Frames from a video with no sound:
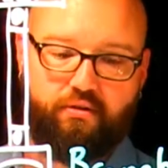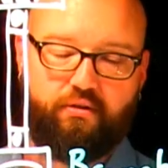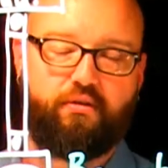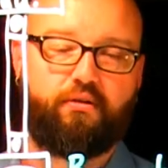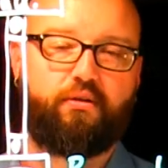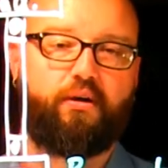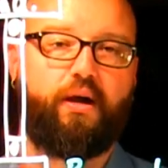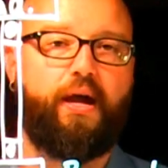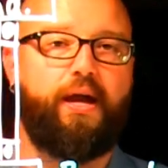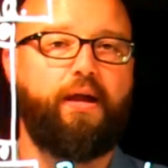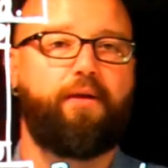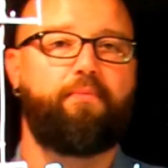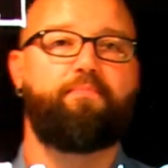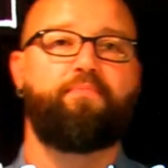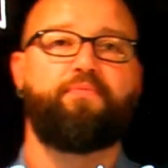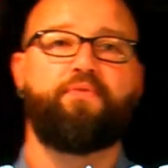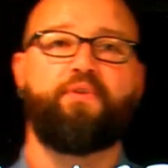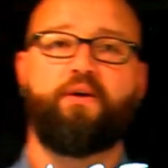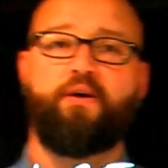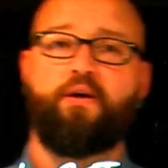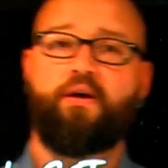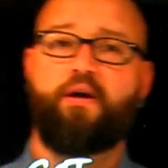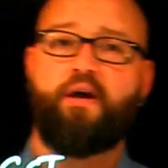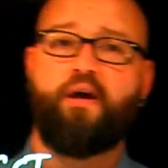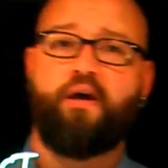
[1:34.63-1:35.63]
okay?
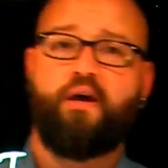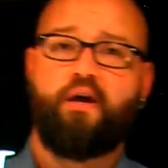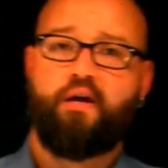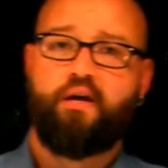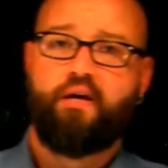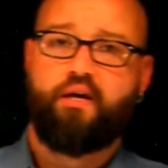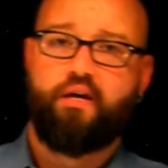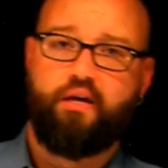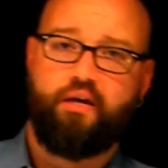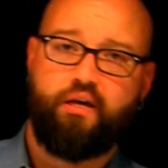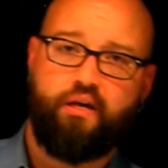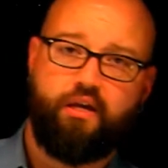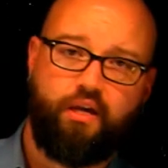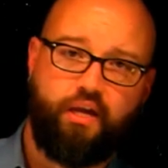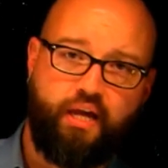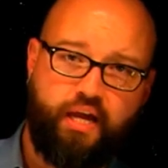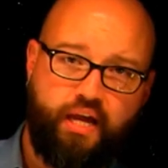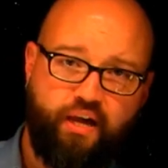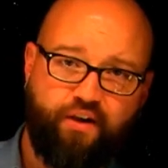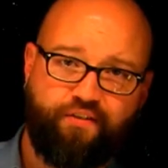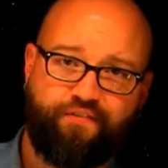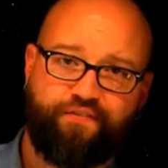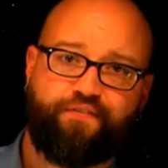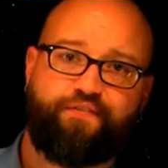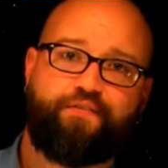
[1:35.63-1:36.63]

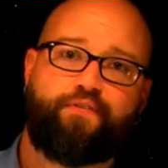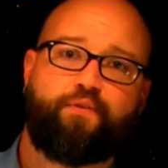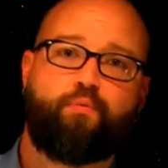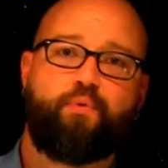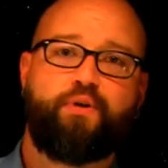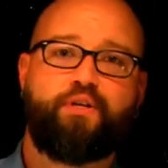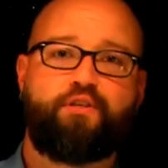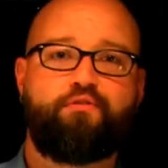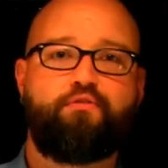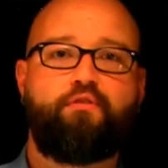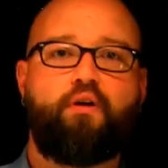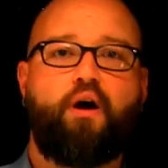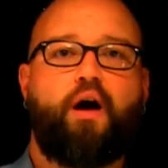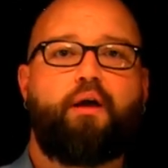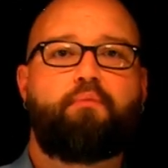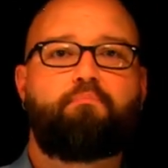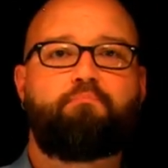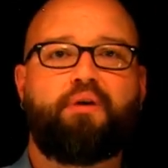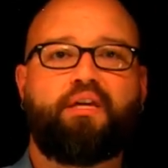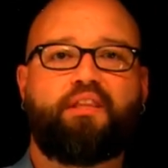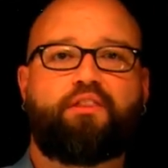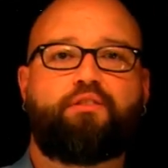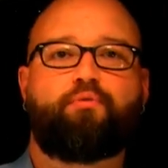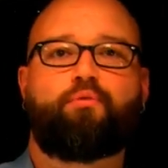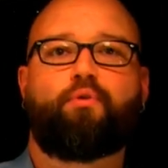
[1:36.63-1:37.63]
If we do not
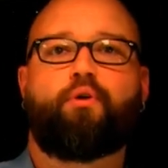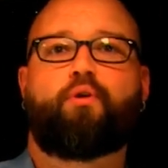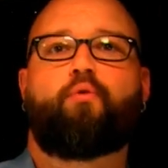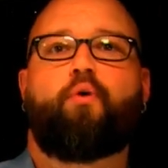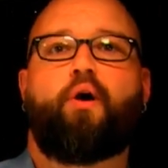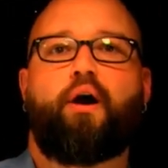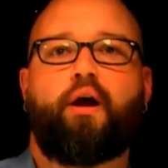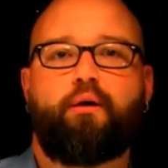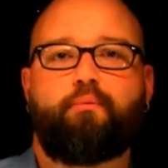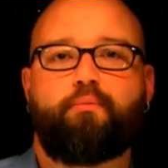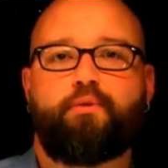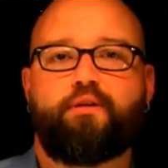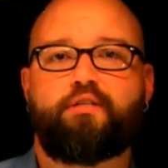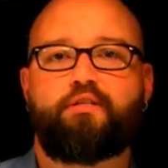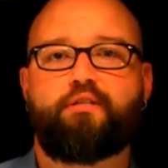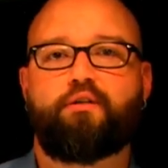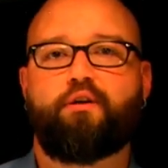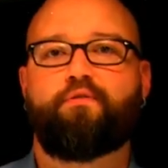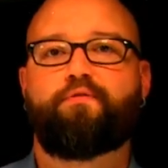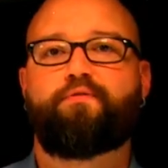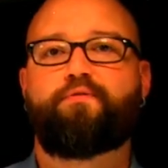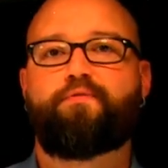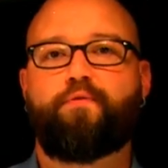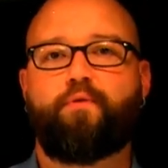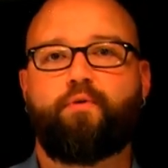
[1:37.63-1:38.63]
meet the requirements
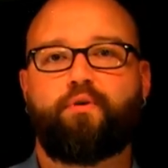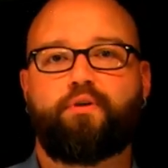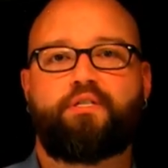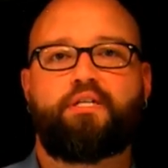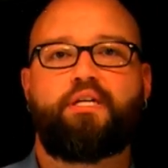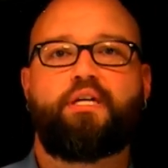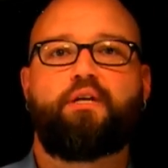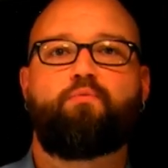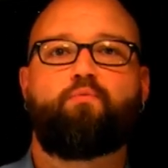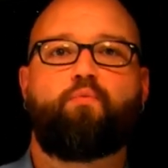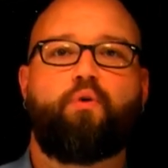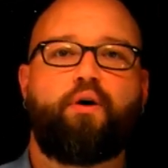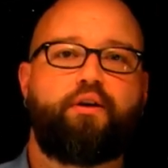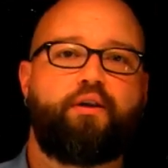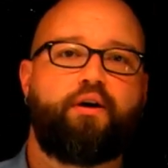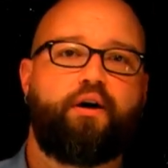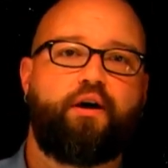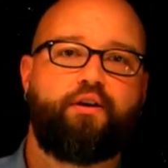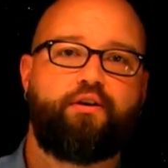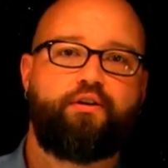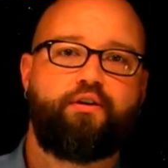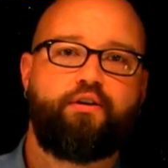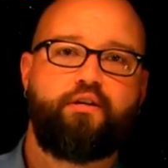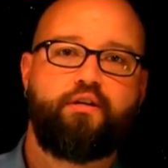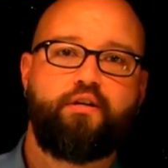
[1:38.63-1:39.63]
of
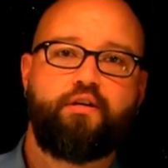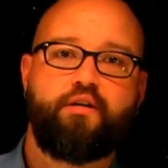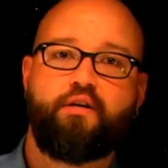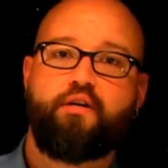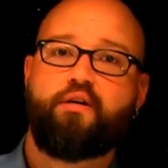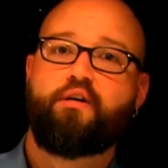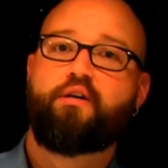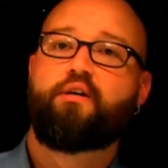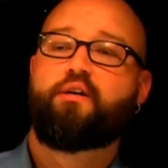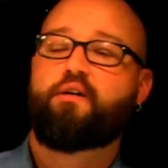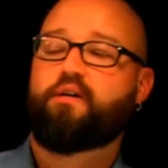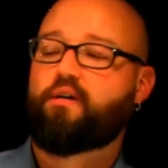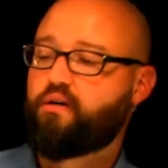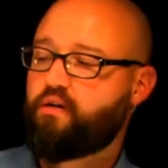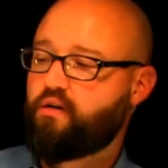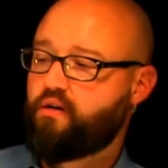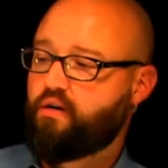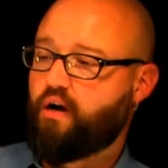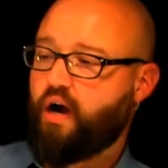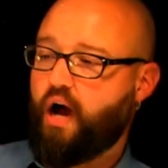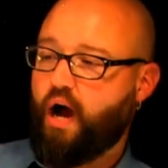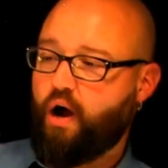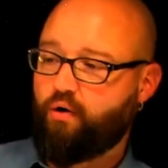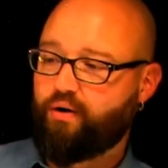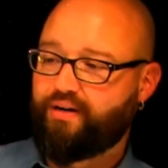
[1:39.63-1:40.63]
14100,
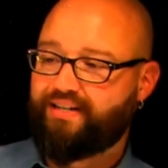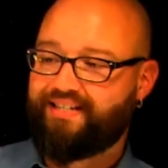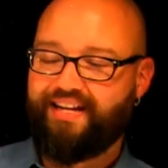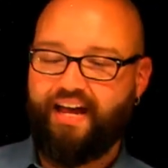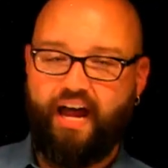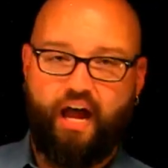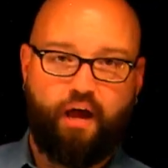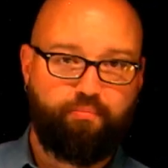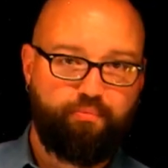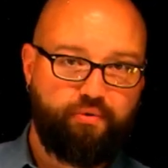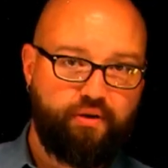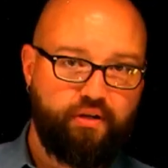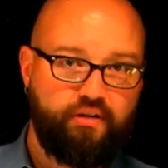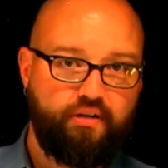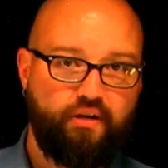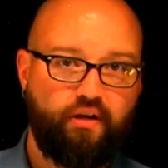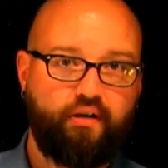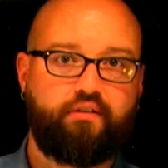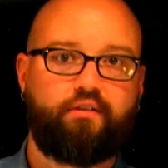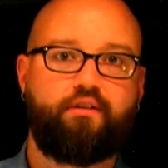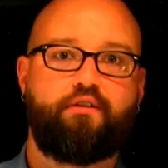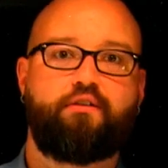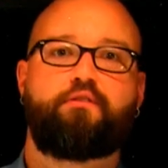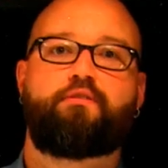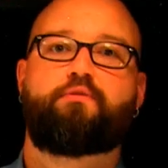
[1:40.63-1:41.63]
our tap
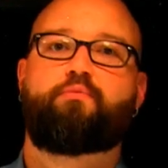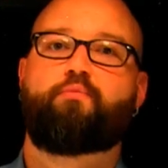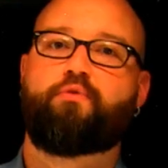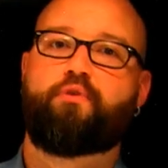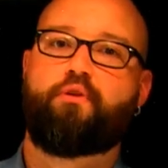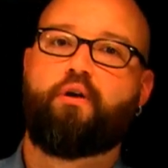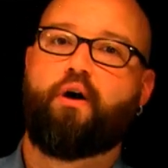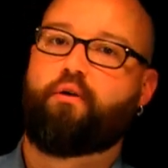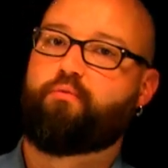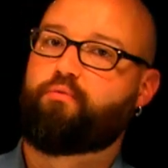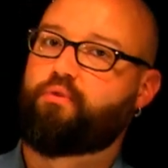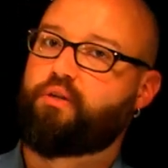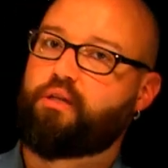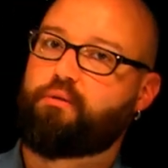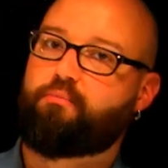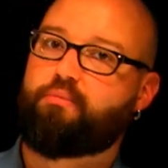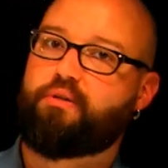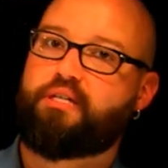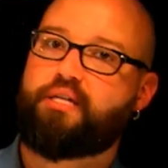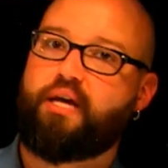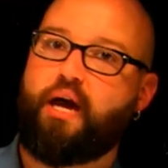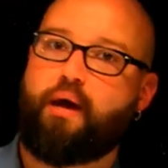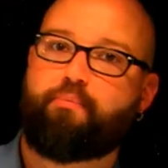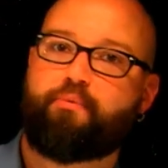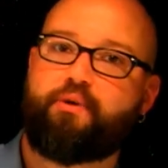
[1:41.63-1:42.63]
conductors would not really be
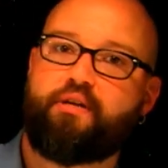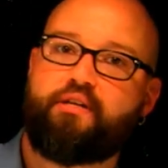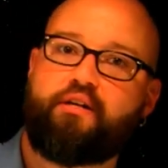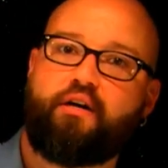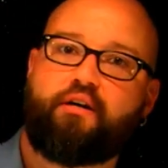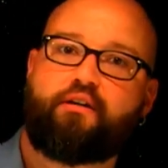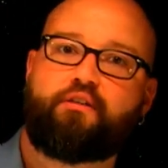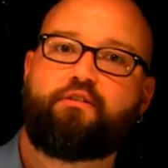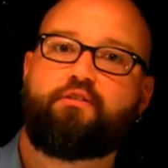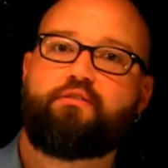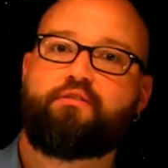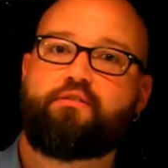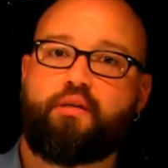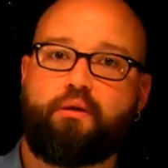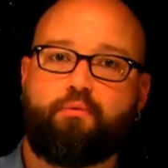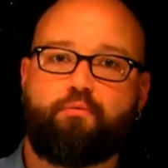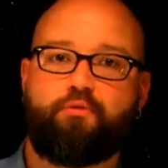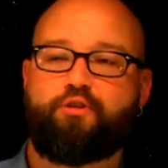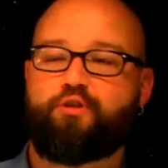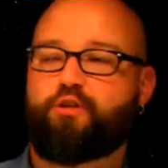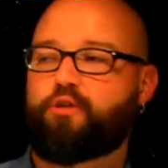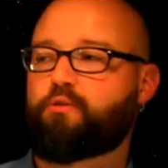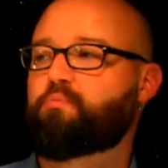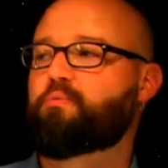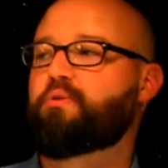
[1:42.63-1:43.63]
tap conductors, they would
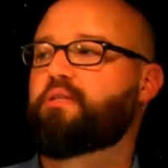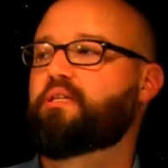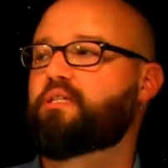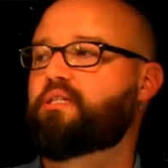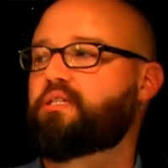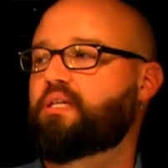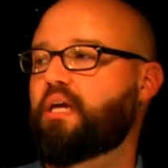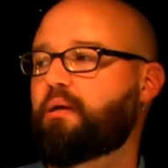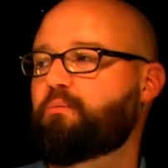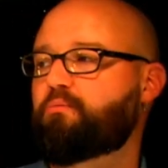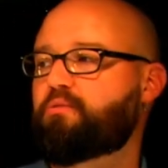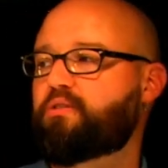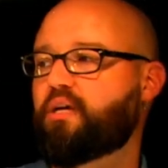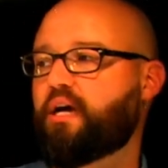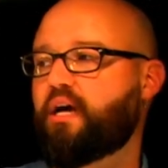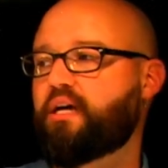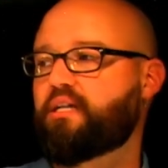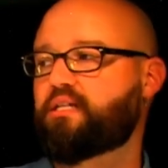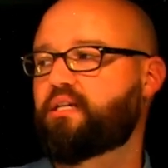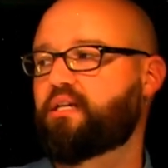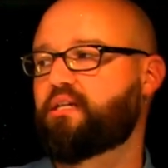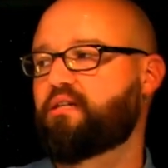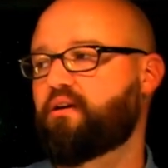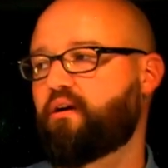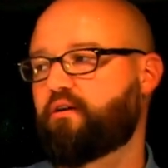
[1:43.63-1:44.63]
just be the same size
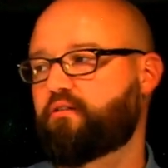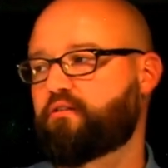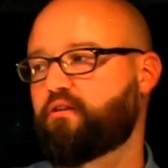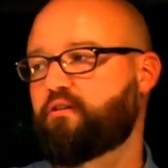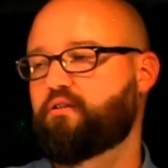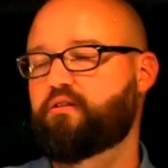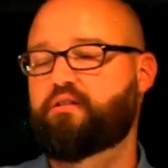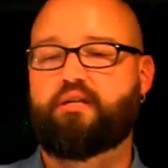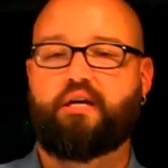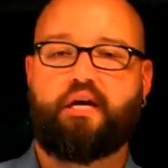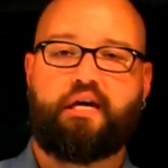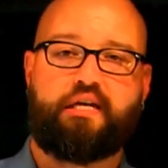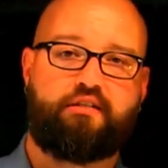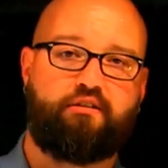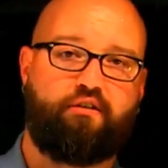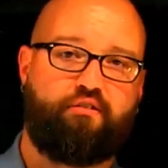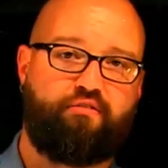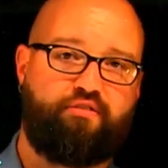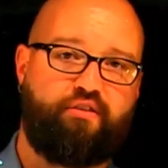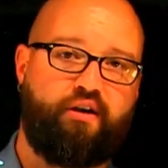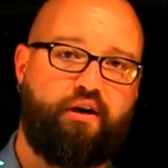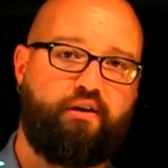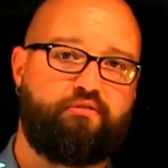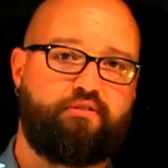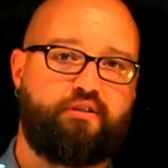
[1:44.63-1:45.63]
conductors as our
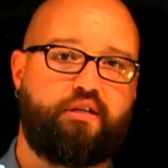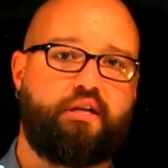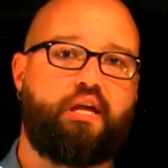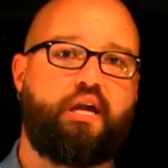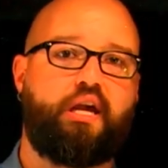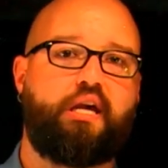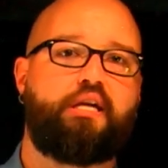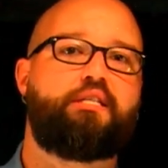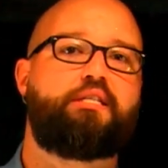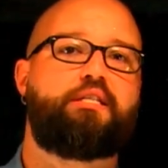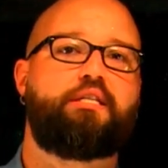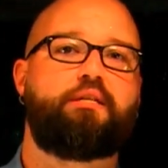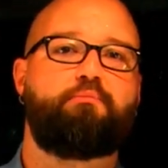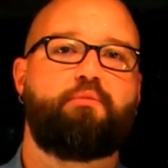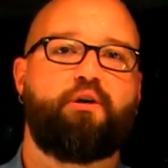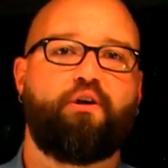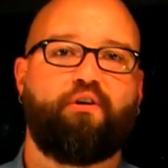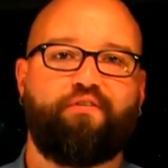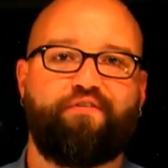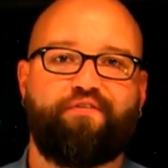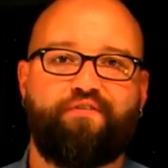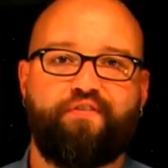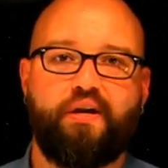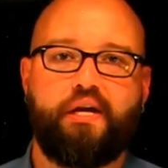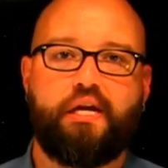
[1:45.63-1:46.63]
1000 kc
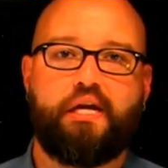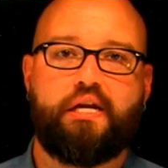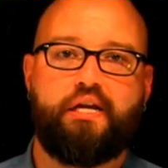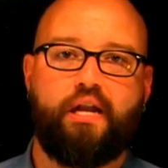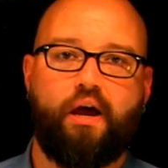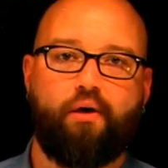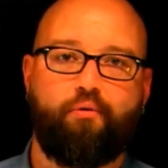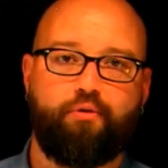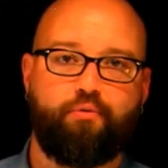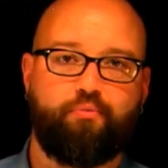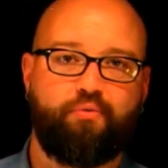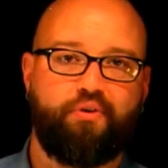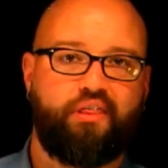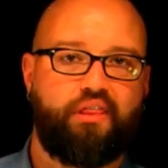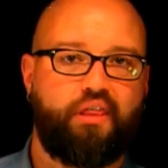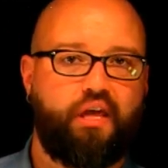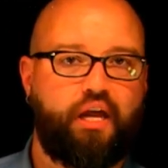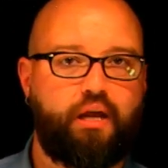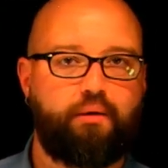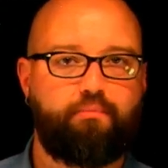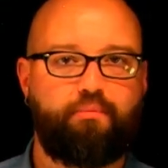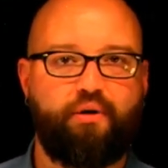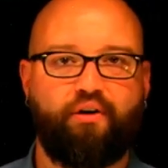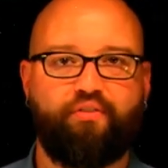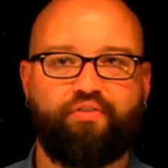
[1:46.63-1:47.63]
feed. Now when we think
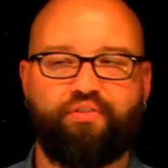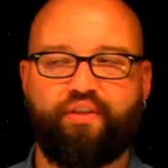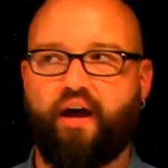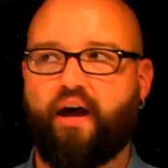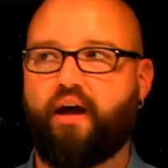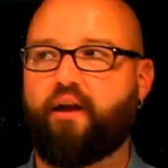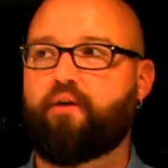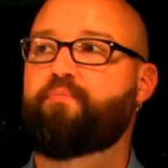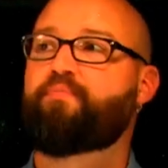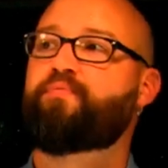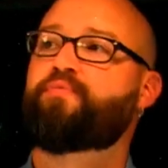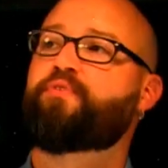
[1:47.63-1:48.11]
about that,